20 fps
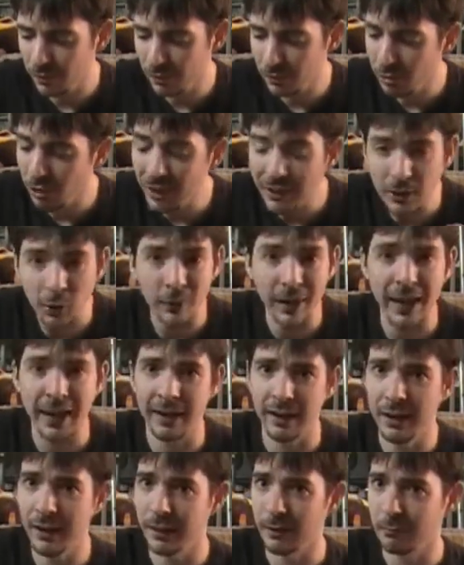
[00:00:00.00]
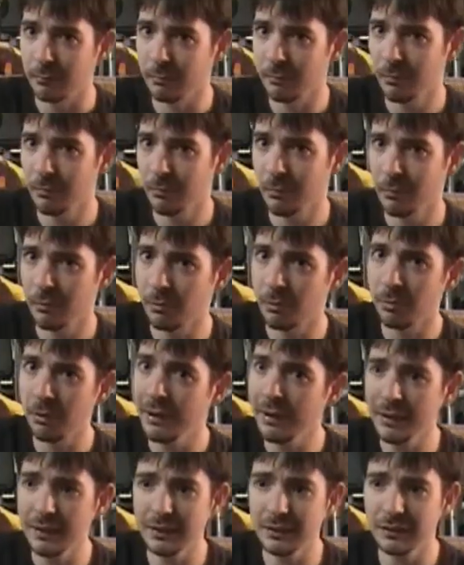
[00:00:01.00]
They don't add up.
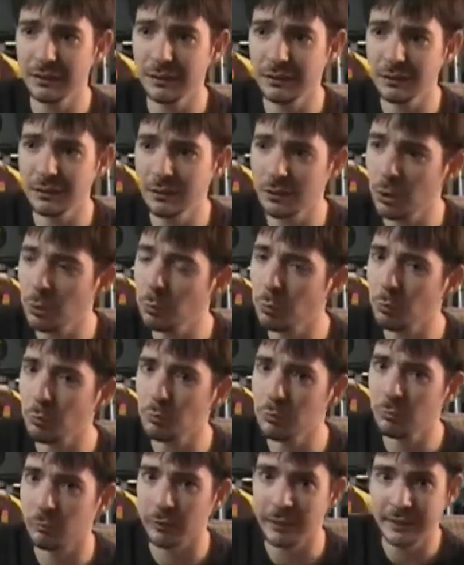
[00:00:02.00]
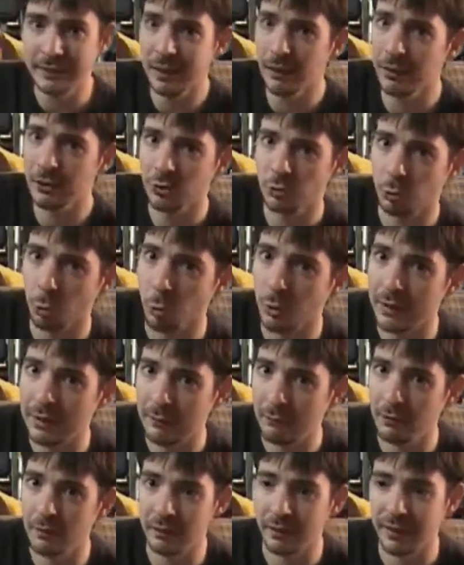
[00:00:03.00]
They don't retell a story in a
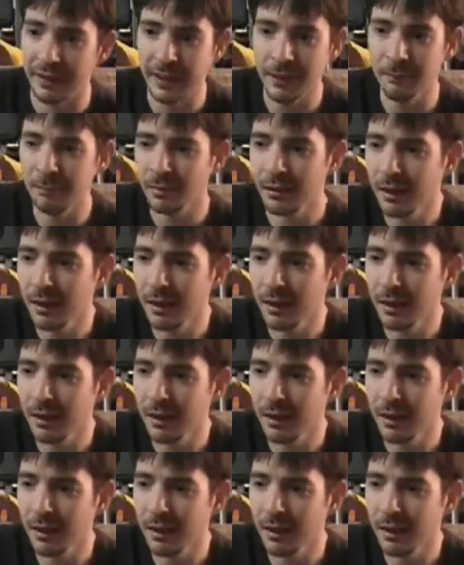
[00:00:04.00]
different light.